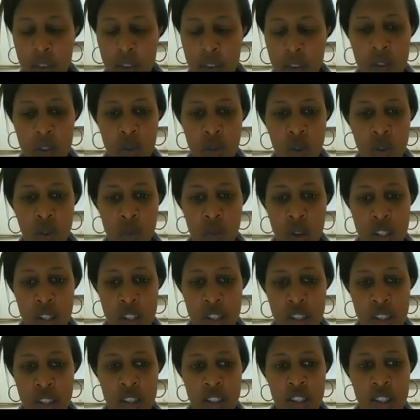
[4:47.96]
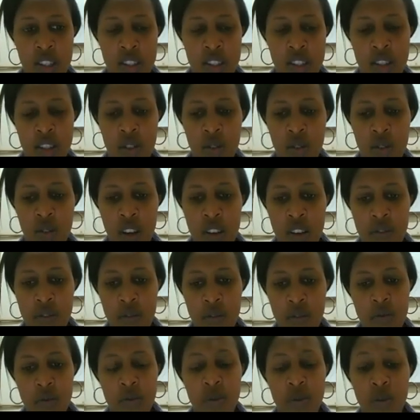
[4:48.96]
doing what it is that you can
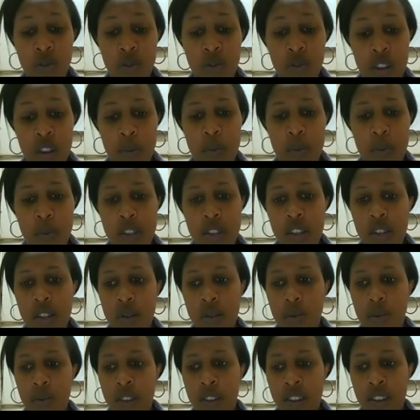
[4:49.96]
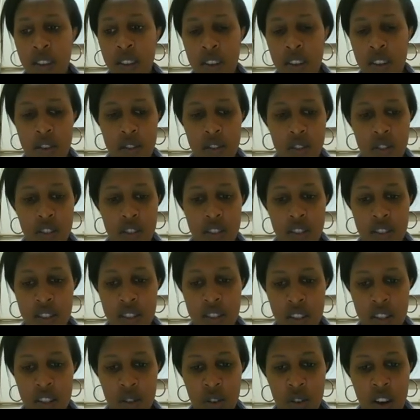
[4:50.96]
do for the patient within the resources
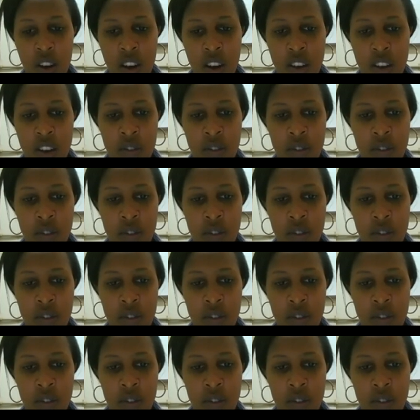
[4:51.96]
that you have.